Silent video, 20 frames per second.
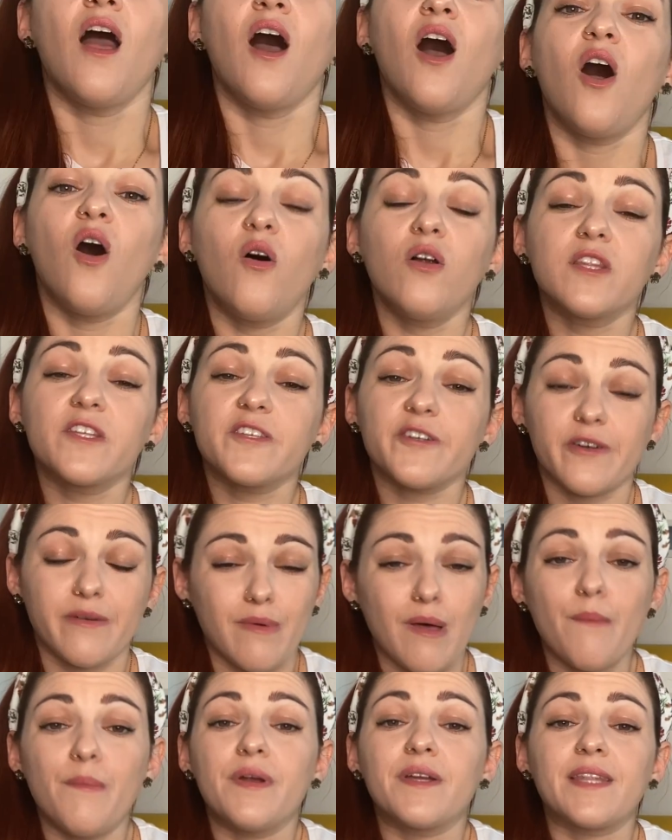Also
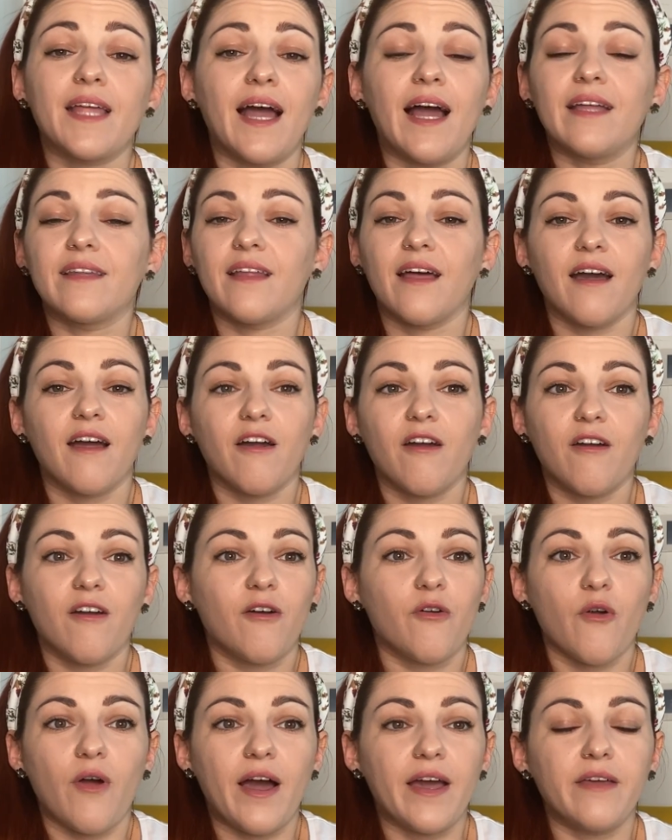remember that
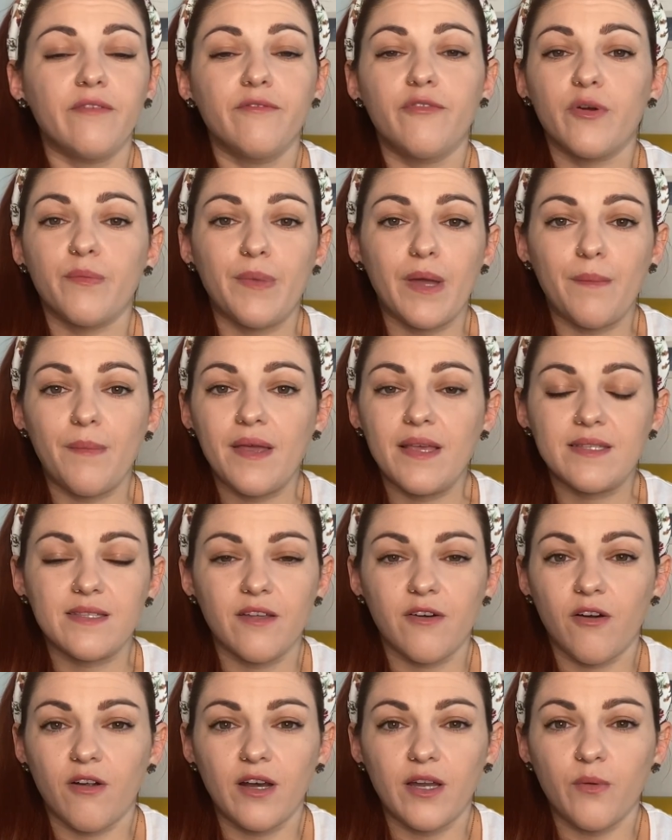crying for baby is
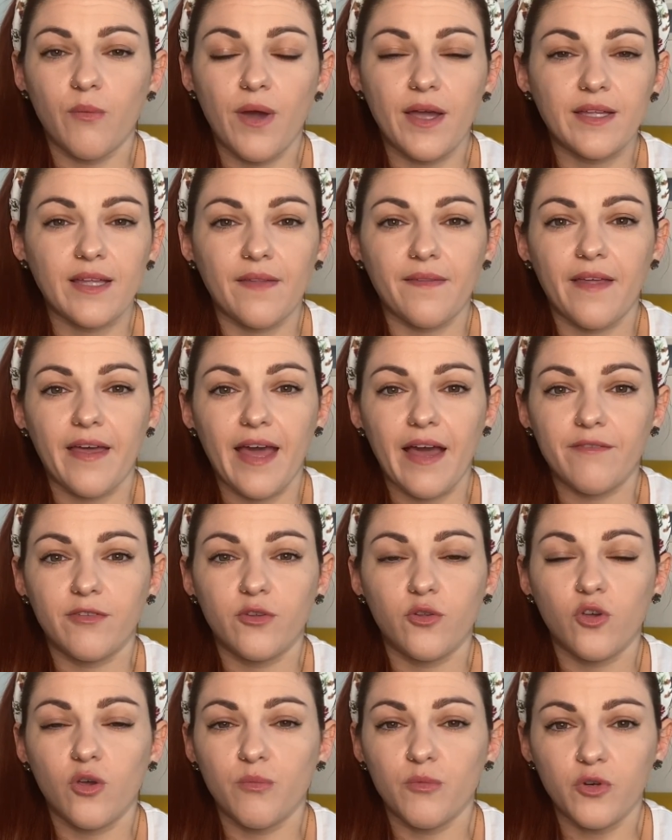the only way that they have to
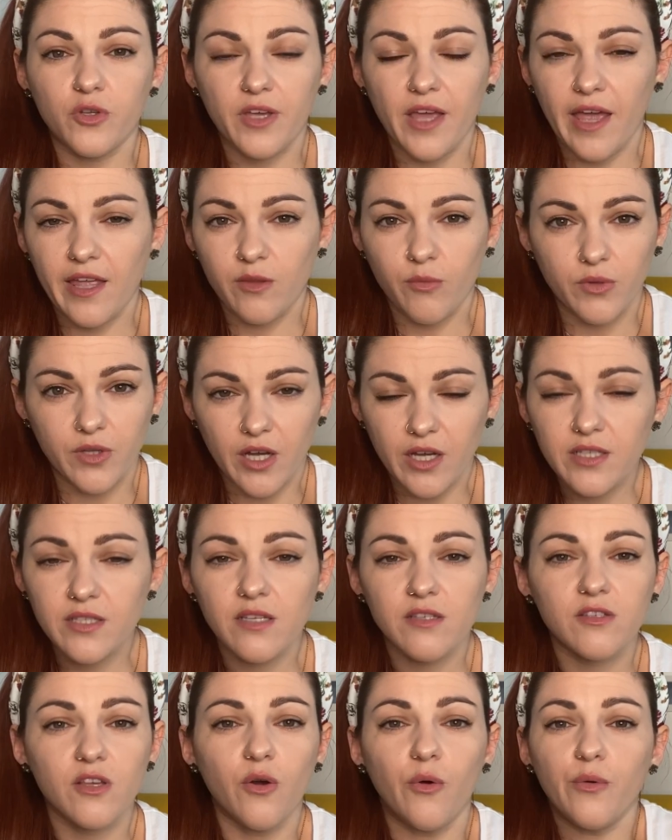communicate with
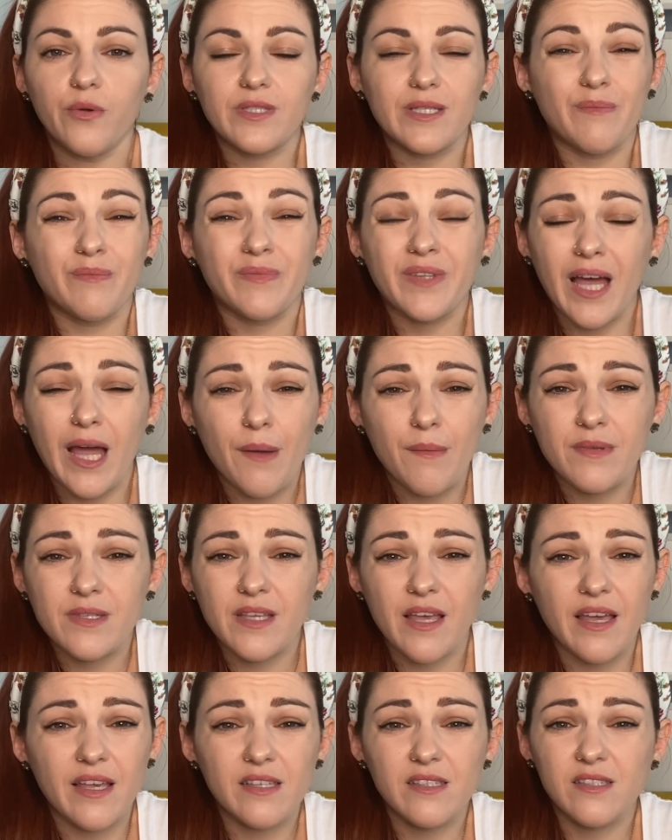us. So sometimes
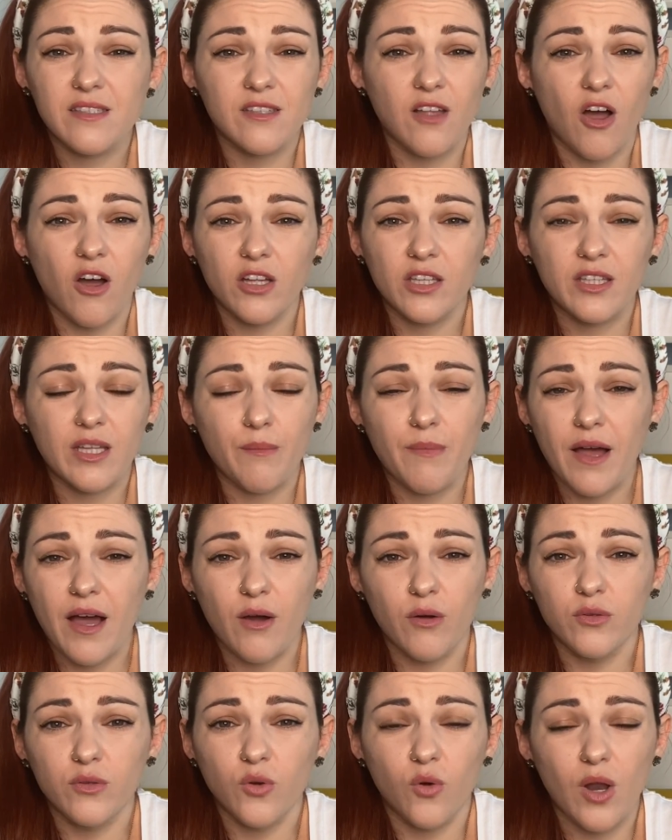it's not
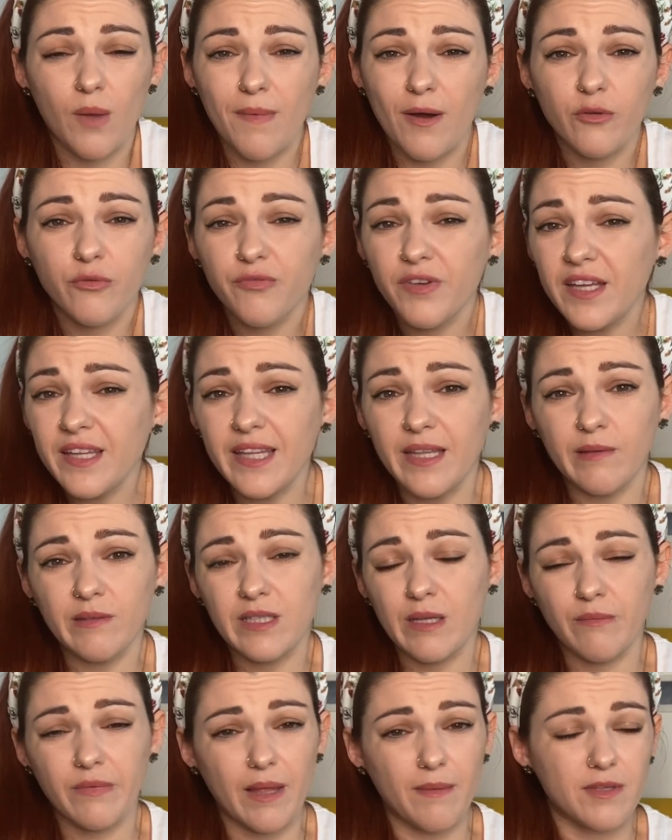all about feeding.
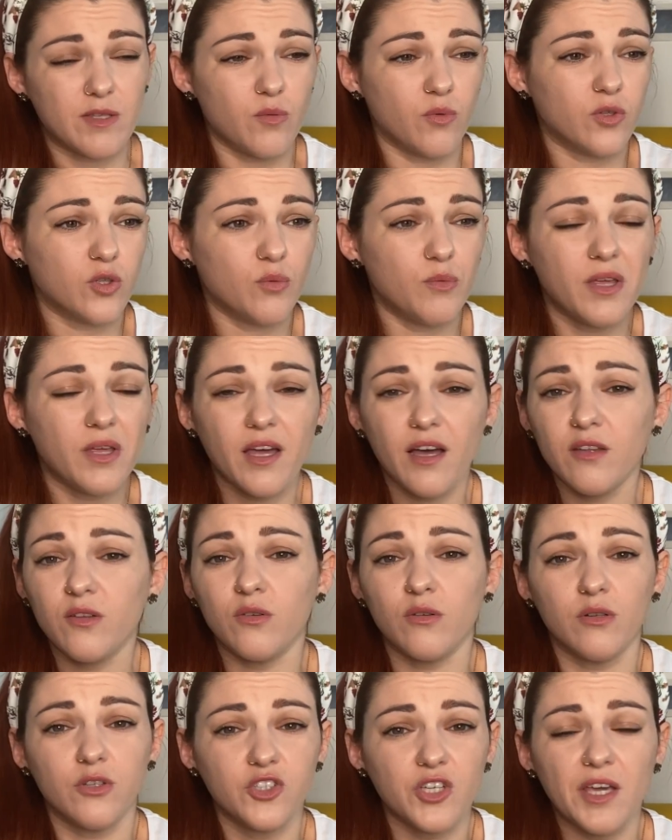Sometimes they want to be
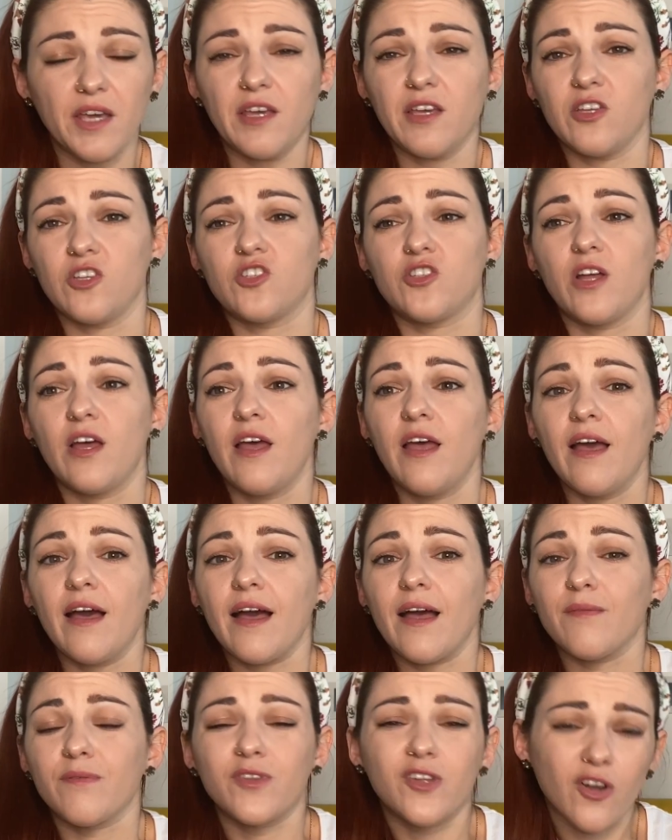cuddled, changed.
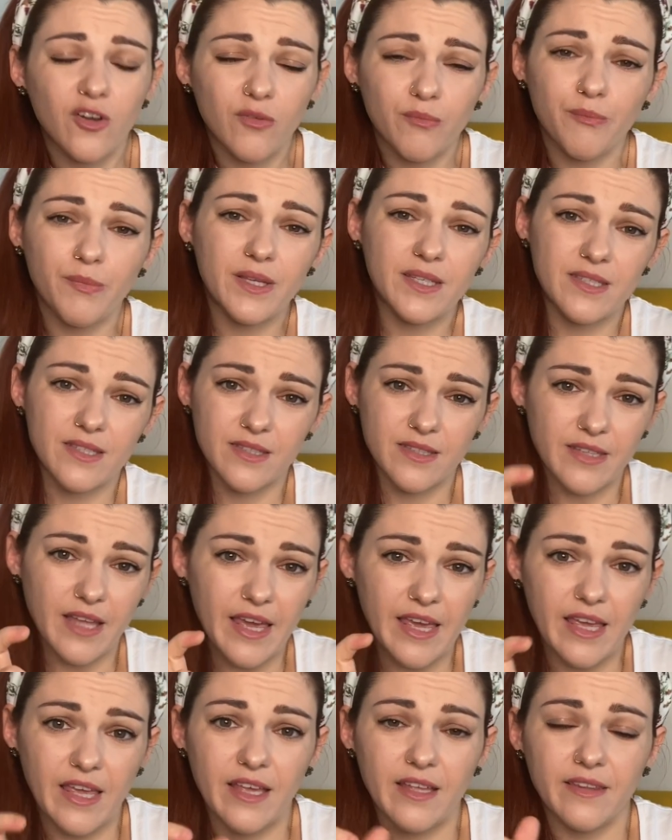Don't
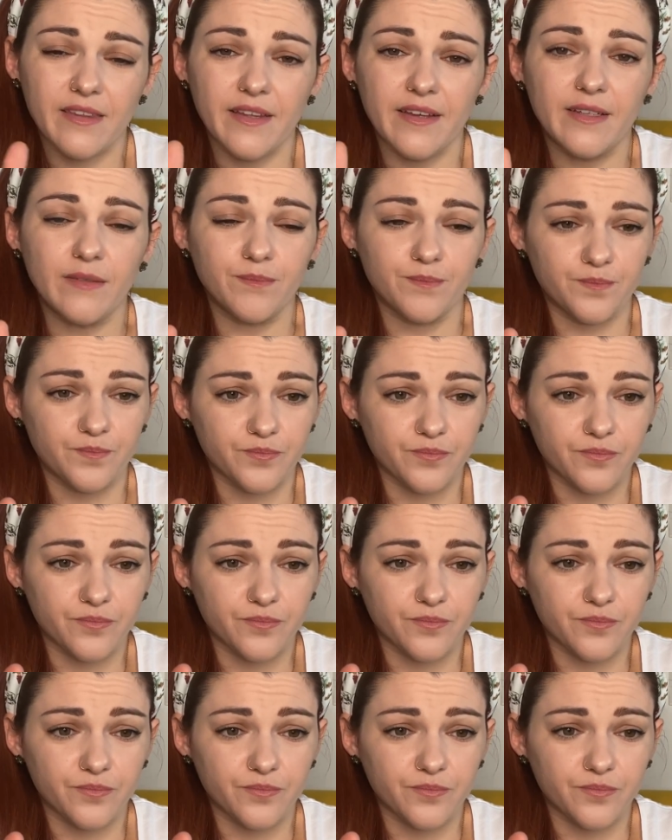mistake the